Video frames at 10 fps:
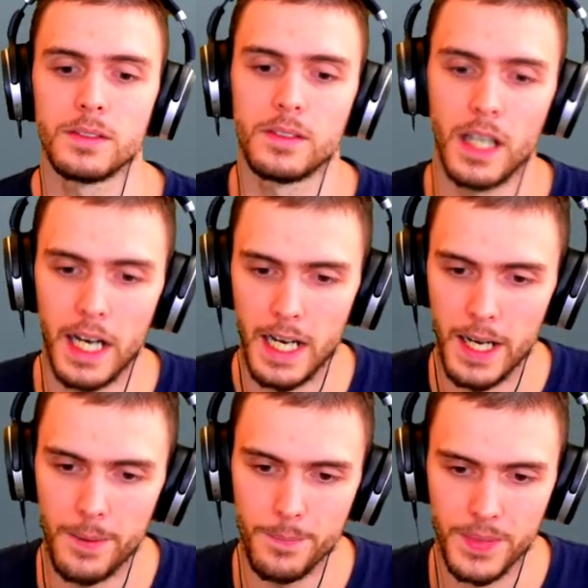
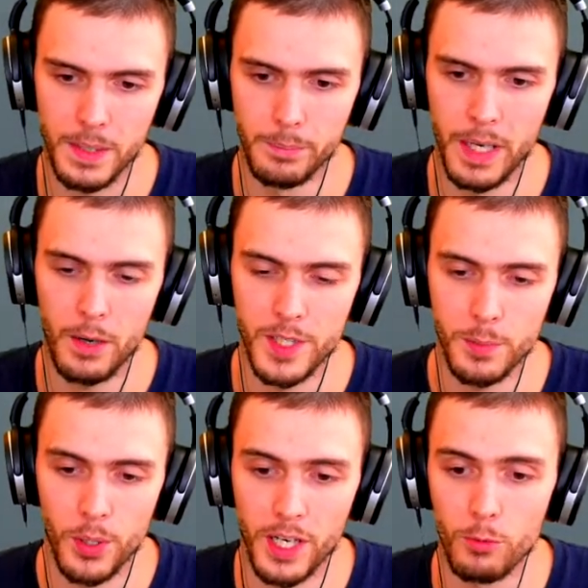But we
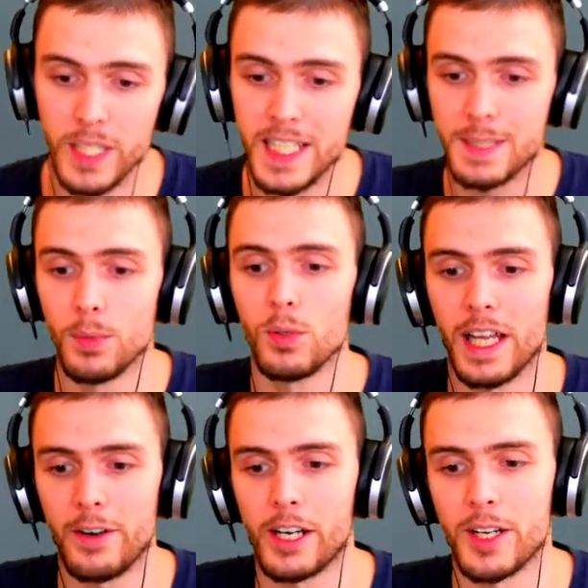spawn in a really small
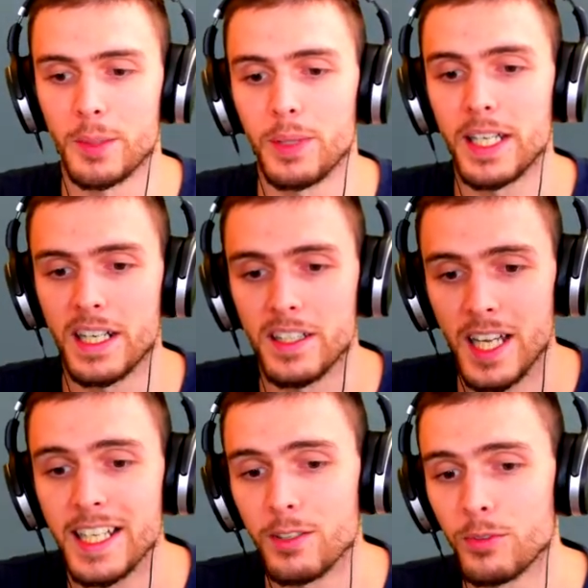area around the player because I
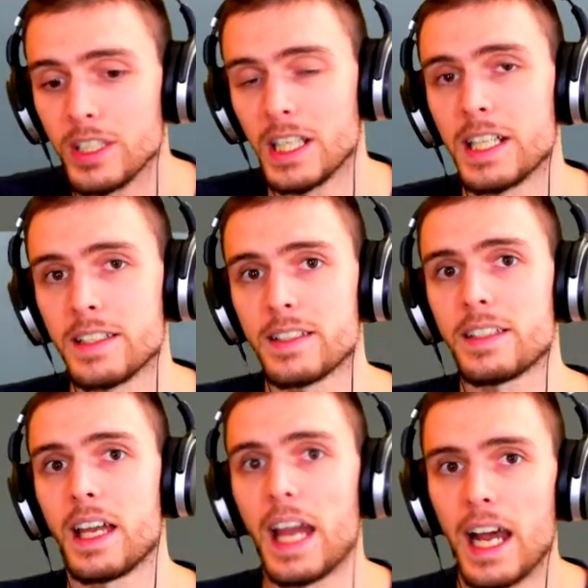didn't realize
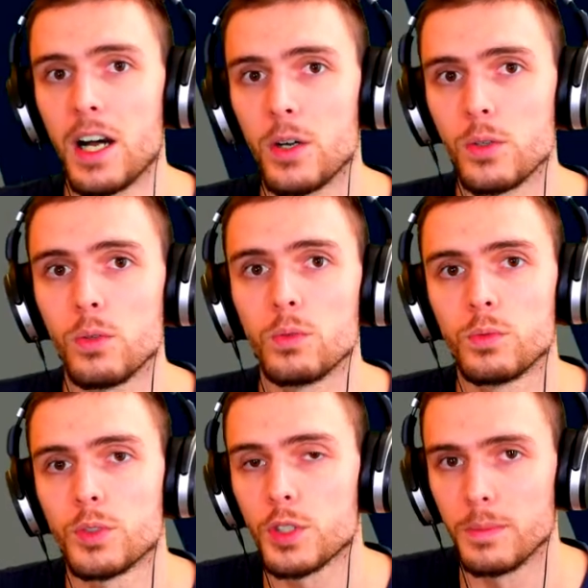how
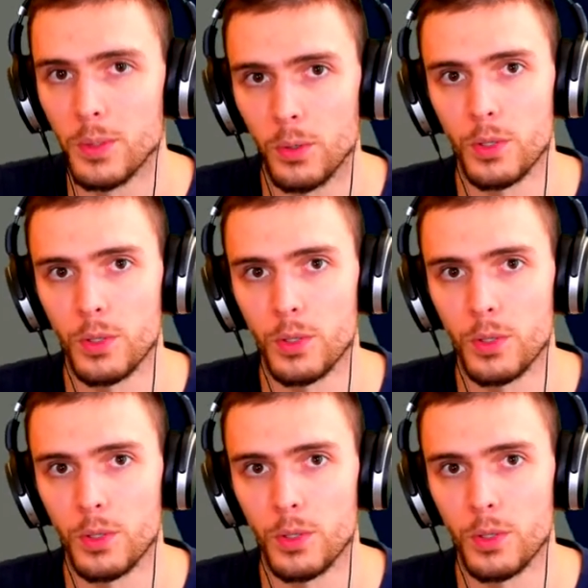small the